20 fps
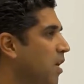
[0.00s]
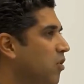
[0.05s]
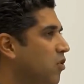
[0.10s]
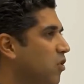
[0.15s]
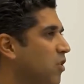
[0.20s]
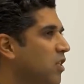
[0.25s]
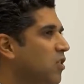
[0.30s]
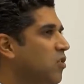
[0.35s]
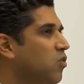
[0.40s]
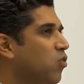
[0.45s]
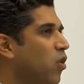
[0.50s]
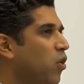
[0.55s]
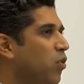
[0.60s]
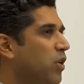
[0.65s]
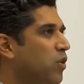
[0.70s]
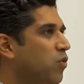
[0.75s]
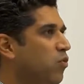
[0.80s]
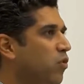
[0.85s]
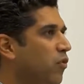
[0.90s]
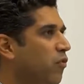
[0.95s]
So this is what
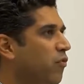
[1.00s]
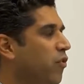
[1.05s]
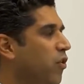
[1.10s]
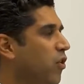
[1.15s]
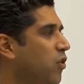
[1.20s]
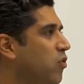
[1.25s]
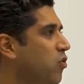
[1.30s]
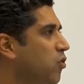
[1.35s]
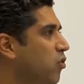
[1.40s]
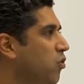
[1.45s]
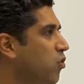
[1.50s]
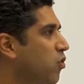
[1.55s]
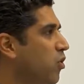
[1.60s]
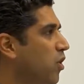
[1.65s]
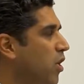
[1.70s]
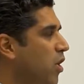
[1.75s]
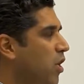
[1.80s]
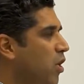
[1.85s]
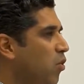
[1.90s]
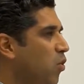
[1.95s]
we refer
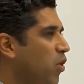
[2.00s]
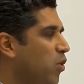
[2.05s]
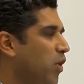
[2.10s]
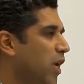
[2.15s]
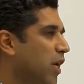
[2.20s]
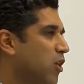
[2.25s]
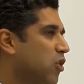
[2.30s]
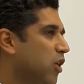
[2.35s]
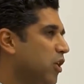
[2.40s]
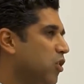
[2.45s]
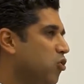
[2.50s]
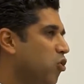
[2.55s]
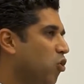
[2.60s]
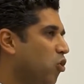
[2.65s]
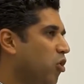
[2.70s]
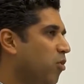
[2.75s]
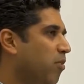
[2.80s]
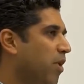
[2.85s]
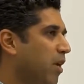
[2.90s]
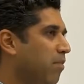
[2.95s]
to when we actually
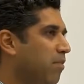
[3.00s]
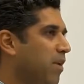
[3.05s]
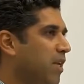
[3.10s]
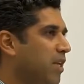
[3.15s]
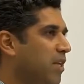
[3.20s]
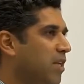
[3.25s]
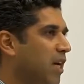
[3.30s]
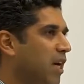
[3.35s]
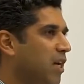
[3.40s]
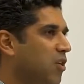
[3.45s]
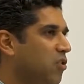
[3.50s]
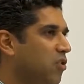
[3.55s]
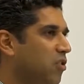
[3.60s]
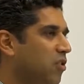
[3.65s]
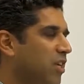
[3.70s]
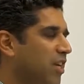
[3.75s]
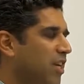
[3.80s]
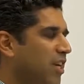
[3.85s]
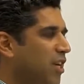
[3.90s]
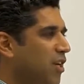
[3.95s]
talk about
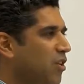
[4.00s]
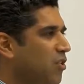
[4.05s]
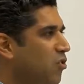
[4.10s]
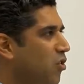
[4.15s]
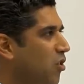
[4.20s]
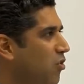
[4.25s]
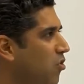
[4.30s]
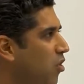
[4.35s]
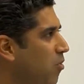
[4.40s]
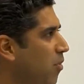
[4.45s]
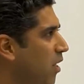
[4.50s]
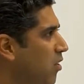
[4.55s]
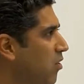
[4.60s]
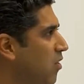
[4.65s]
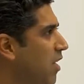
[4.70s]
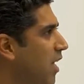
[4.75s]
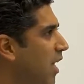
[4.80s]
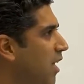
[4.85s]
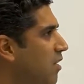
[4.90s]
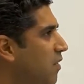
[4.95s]
meditation. It's not so much
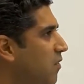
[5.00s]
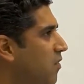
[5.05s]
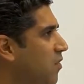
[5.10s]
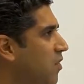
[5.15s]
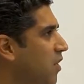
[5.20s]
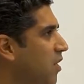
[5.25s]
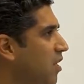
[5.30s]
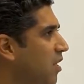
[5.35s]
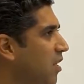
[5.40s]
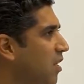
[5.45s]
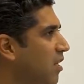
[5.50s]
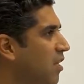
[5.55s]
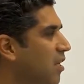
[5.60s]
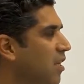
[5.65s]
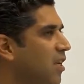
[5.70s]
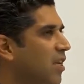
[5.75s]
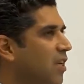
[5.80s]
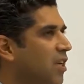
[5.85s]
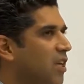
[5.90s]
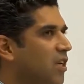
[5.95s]
the act of sitting,
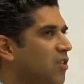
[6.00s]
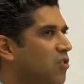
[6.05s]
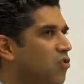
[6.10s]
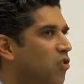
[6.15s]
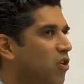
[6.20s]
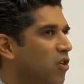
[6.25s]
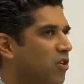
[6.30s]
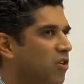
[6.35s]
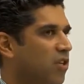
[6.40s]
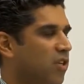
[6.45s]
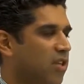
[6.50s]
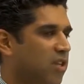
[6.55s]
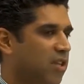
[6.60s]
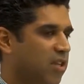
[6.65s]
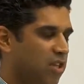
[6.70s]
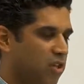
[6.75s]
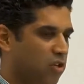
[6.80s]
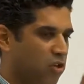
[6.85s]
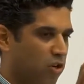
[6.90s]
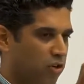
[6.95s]
it's
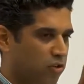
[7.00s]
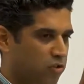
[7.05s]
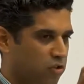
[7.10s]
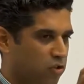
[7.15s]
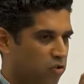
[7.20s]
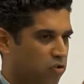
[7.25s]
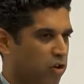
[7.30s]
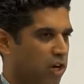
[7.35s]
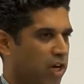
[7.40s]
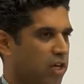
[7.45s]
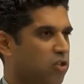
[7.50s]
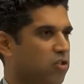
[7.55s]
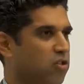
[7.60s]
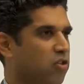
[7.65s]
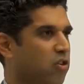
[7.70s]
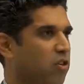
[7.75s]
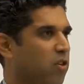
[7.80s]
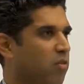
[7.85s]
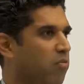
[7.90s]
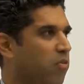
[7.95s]
not the concentration
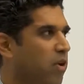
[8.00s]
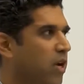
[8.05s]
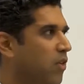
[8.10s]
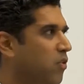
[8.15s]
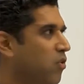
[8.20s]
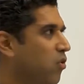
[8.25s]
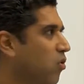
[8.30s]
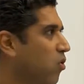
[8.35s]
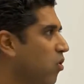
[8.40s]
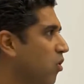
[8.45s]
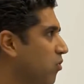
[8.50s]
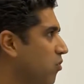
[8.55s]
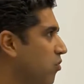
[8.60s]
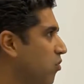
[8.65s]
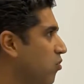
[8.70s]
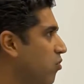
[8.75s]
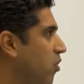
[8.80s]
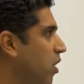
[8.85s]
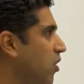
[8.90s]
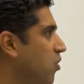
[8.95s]
on the breath or
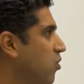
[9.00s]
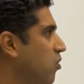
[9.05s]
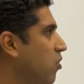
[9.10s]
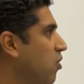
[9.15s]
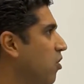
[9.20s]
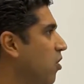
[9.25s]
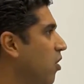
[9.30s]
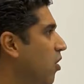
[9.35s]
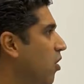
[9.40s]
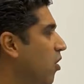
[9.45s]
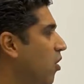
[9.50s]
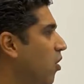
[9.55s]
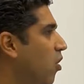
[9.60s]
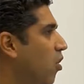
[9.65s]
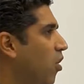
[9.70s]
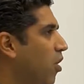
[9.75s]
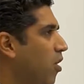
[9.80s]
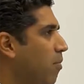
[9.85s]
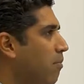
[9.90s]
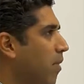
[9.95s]
concentration
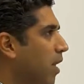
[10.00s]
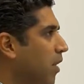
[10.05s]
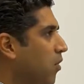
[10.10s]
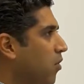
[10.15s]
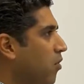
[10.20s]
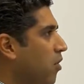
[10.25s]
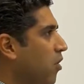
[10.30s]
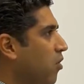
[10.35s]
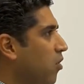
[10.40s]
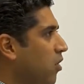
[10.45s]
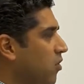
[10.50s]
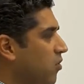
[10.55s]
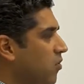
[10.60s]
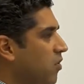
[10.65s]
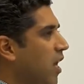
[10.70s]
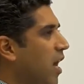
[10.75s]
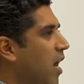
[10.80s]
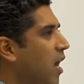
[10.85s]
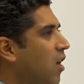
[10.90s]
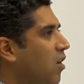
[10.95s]
on a mantra or a
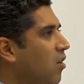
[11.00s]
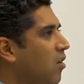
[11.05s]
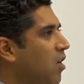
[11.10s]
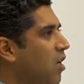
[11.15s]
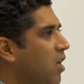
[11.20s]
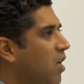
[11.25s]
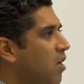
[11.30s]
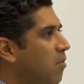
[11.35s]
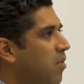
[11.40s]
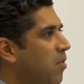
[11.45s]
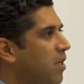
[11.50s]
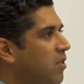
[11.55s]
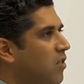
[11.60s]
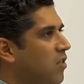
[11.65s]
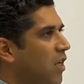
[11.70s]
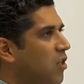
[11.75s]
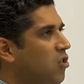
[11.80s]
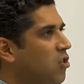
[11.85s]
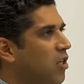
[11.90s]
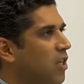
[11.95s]
sound, but it's
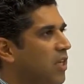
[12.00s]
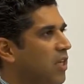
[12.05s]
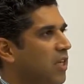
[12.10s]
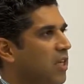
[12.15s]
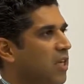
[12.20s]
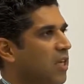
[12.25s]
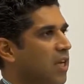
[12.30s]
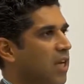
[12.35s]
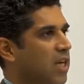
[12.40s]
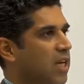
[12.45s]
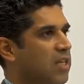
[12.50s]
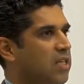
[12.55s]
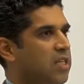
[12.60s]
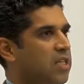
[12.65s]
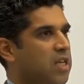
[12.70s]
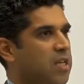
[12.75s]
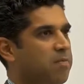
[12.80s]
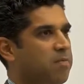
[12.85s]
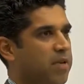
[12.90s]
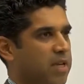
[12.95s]
actually a
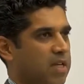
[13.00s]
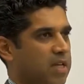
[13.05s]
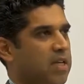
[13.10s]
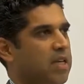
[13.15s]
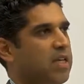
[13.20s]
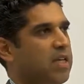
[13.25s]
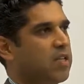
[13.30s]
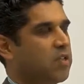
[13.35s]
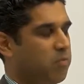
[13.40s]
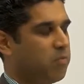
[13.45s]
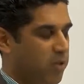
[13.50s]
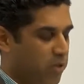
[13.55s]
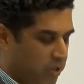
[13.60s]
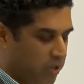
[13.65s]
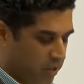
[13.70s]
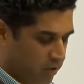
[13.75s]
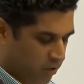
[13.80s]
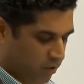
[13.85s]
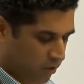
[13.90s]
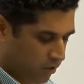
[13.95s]
deep inner
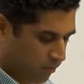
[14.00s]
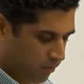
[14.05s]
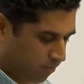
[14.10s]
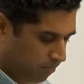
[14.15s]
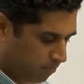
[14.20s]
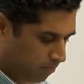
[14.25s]
experience.